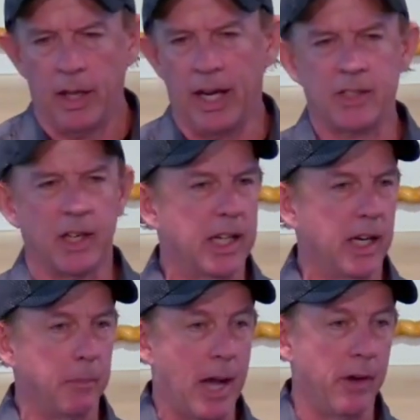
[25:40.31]
I started getting
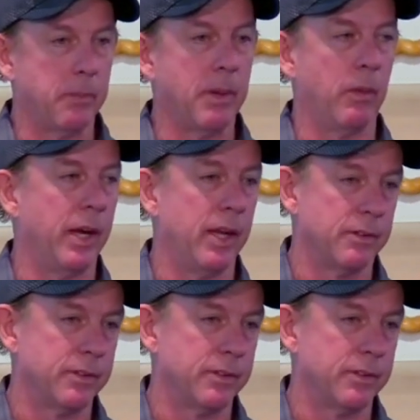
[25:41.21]
pounded by the waves.